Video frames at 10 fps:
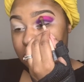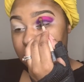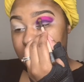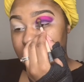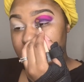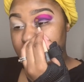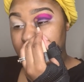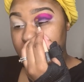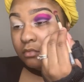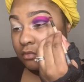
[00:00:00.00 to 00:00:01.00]
And
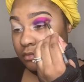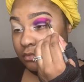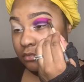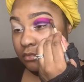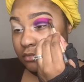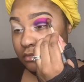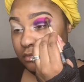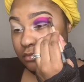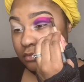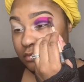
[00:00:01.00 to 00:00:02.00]
I'm just going in
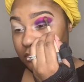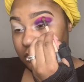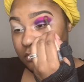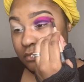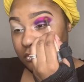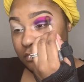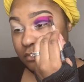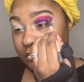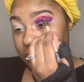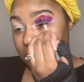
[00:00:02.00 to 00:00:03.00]
with the deep purple,
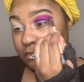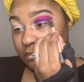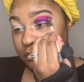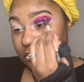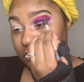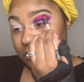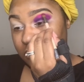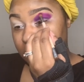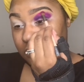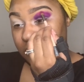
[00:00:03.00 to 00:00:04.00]
went on top with
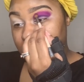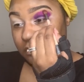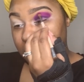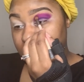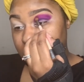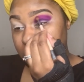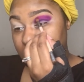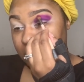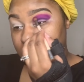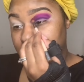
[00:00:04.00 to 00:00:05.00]
the pink,
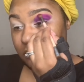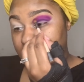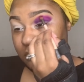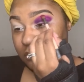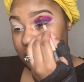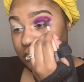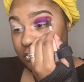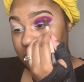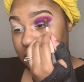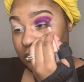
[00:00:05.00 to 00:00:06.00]
and I'm just blending
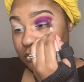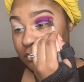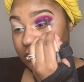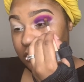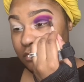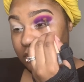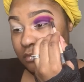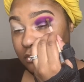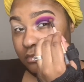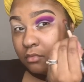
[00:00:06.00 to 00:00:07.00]
those out
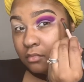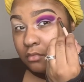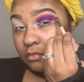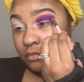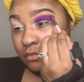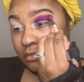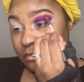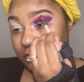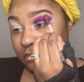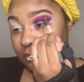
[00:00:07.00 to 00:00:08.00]

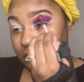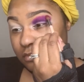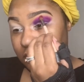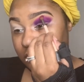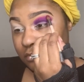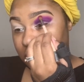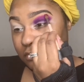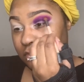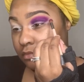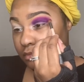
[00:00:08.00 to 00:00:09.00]
until I get like a
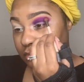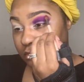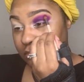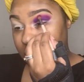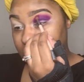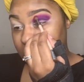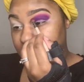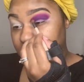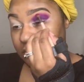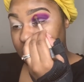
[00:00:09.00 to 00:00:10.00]
nice little
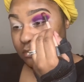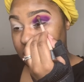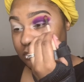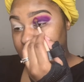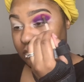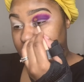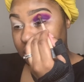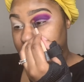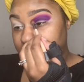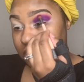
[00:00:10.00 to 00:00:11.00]
gradient going on.